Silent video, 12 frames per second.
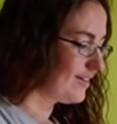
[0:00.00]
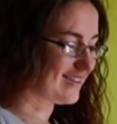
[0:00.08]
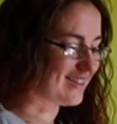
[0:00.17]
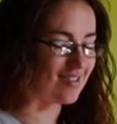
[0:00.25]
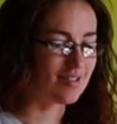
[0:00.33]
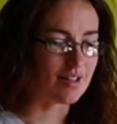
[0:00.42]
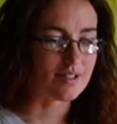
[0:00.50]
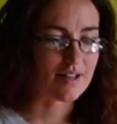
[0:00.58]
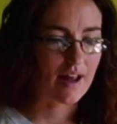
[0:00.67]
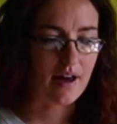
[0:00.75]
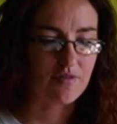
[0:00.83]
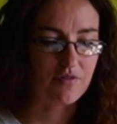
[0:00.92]
this doesn't
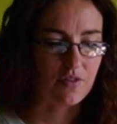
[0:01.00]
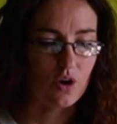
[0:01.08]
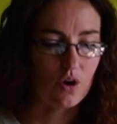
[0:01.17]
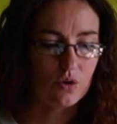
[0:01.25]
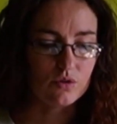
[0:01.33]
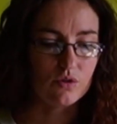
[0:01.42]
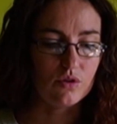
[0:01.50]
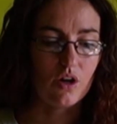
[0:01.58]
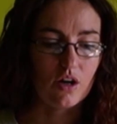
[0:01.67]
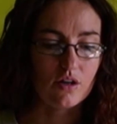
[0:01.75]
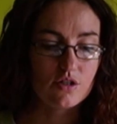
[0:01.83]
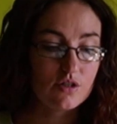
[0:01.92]
have a whole
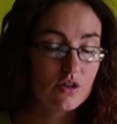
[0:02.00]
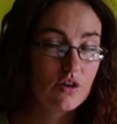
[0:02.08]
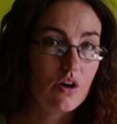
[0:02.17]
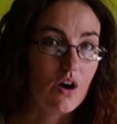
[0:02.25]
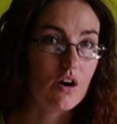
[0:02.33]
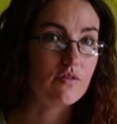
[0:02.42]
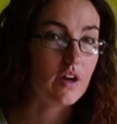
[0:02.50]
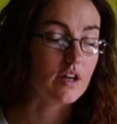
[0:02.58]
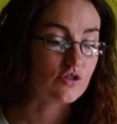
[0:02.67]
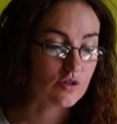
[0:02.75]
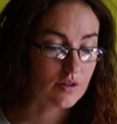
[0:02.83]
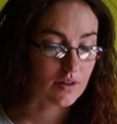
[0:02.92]
lot of
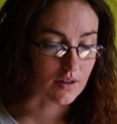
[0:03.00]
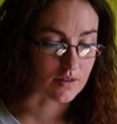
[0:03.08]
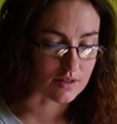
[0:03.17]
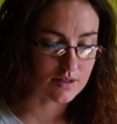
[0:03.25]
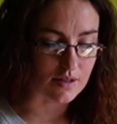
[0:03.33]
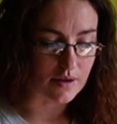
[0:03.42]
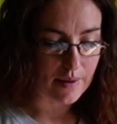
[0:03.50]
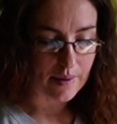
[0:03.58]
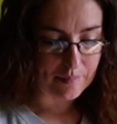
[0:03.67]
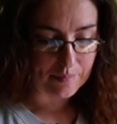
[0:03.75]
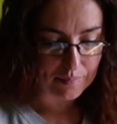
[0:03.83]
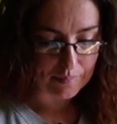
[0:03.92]
extra things,
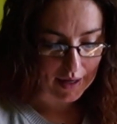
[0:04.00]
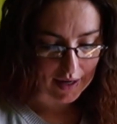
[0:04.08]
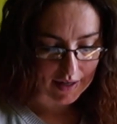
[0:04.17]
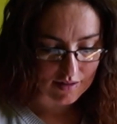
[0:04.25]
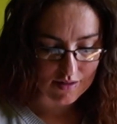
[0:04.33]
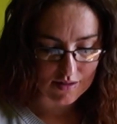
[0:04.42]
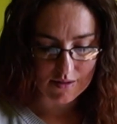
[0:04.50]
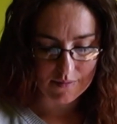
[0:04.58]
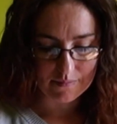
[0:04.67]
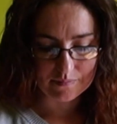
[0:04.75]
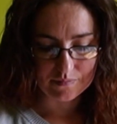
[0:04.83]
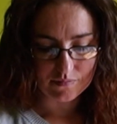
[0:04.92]
but
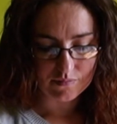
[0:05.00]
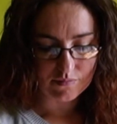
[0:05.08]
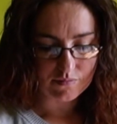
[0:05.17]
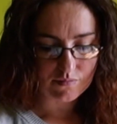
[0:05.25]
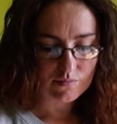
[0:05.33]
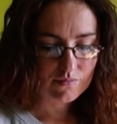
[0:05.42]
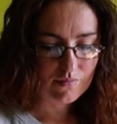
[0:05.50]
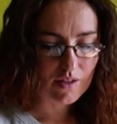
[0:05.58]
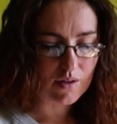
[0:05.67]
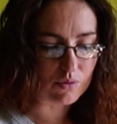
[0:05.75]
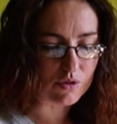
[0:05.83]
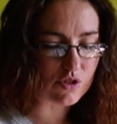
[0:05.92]

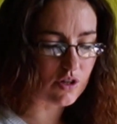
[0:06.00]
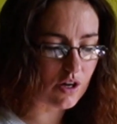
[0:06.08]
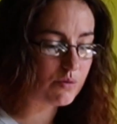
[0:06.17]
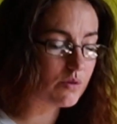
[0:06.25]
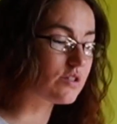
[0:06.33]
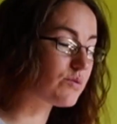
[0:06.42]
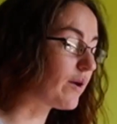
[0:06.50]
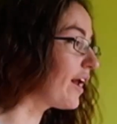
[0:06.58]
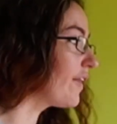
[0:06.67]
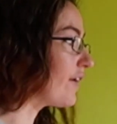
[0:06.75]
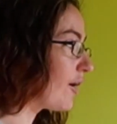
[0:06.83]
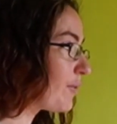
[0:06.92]
we'll start with this one
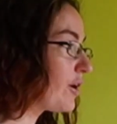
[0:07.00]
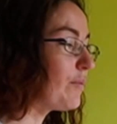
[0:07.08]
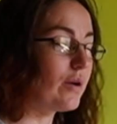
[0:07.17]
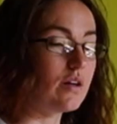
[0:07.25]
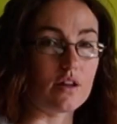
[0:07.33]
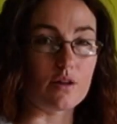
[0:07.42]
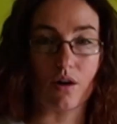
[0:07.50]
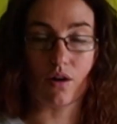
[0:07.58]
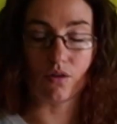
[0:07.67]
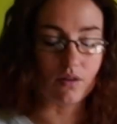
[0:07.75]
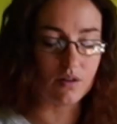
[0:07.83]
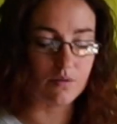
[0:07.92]
and then I'm going to put another one on
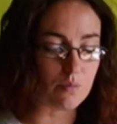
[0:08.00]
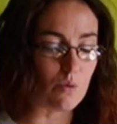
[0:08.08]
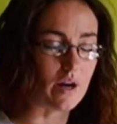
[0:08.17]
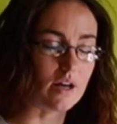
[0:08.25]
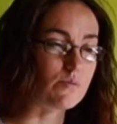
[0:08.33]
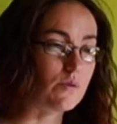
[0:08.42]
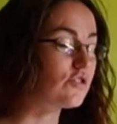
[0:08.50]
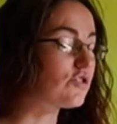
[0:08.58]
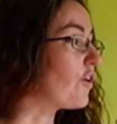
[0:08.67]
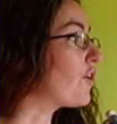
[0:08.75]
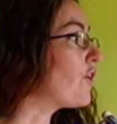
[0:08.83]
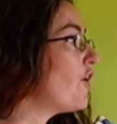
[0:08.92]
the board as well.
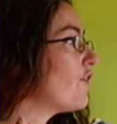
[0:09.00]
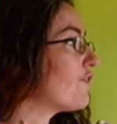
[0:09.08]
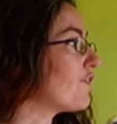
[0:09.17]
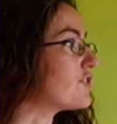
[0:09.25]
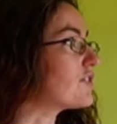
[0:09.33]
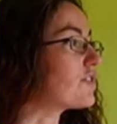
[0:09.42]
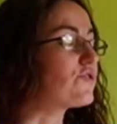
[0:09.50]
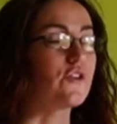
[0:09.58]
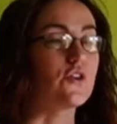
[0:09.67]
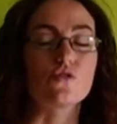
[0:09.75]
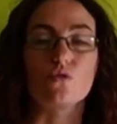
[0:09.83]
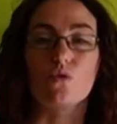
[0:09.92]
So first things
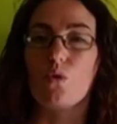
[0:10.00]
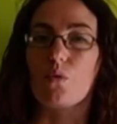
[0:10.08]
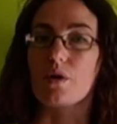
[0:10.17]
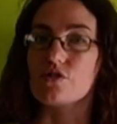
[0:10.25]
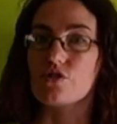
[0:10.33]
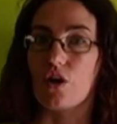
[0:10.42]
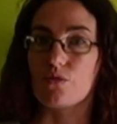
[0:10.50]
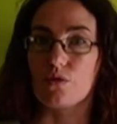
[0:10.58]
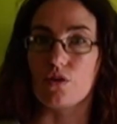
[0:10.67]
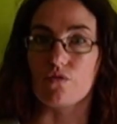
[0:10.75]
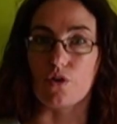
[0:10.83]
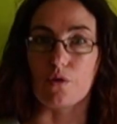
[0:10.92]
first, always start with
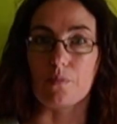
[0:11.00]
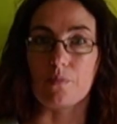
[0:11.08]
your verb.